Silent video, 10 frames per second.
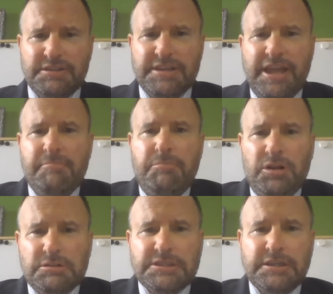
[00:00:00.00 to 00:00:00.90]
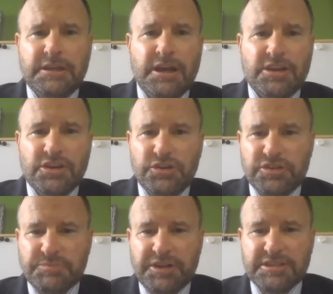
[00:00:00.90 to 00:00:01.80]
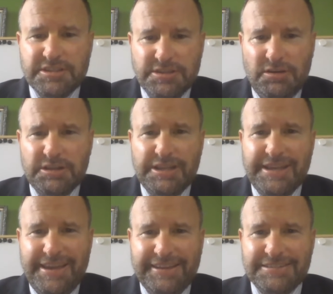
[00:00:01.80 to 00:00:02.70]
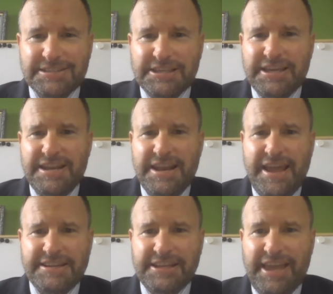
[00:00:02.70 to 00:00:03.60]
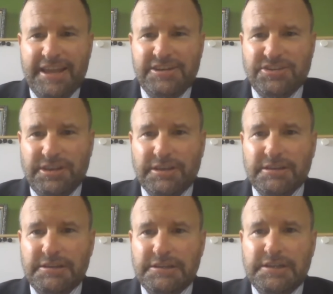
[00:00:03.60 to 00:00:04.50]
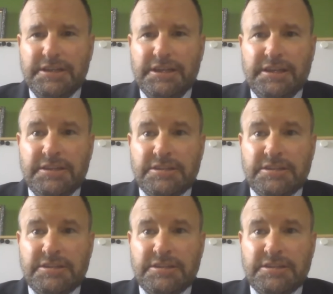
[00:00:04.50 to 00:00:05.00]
Now melting occurs when a solid gains kinetic energy in the